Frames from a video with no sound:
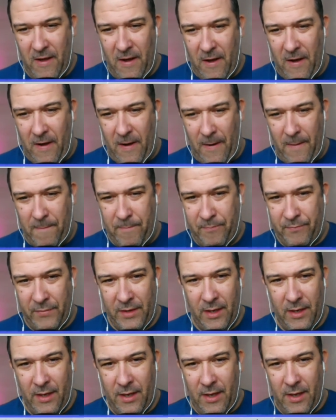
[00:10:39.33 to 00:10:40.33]

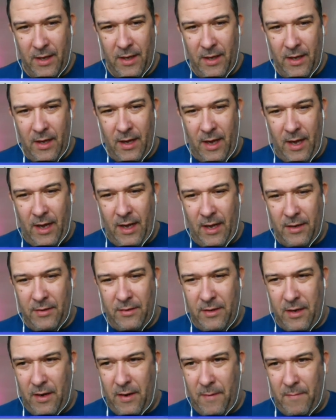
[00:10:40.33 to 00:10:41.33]

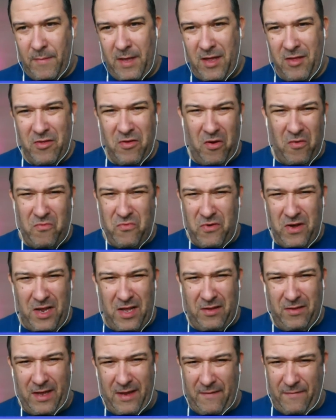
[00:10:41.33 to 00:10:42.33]
It's not
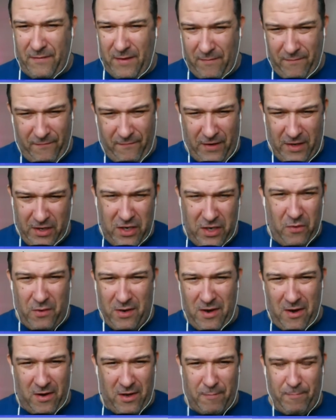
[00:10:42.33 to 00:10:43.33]
really, for you
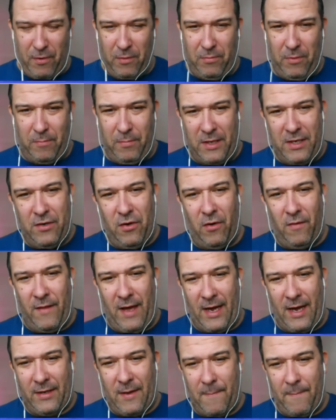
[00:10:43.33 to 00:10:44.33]
and I, it's probably not
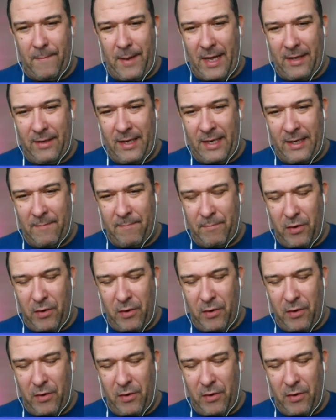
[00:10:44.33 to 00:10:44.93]
that compelling.